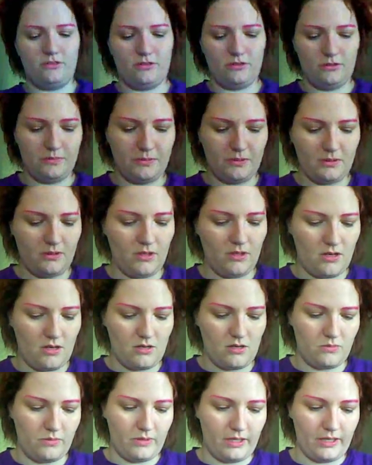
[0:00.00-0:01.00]
super
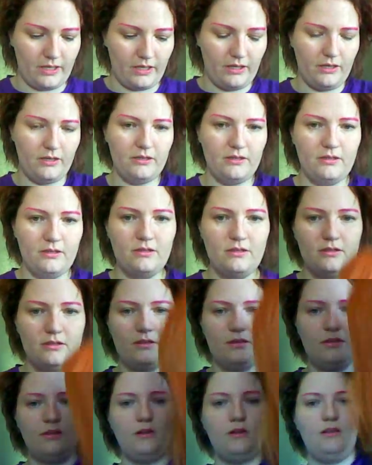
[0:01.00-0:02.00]
long wig,
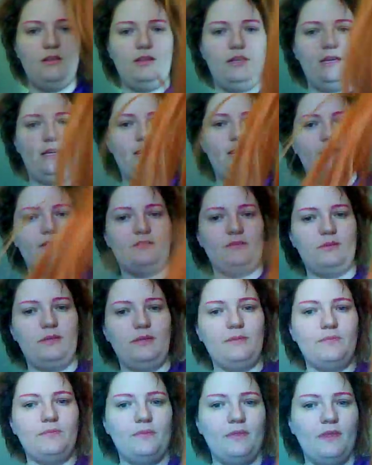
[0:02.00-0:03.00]
like this
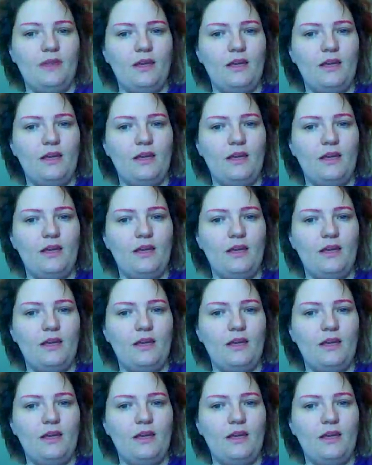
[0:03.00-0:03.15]
one,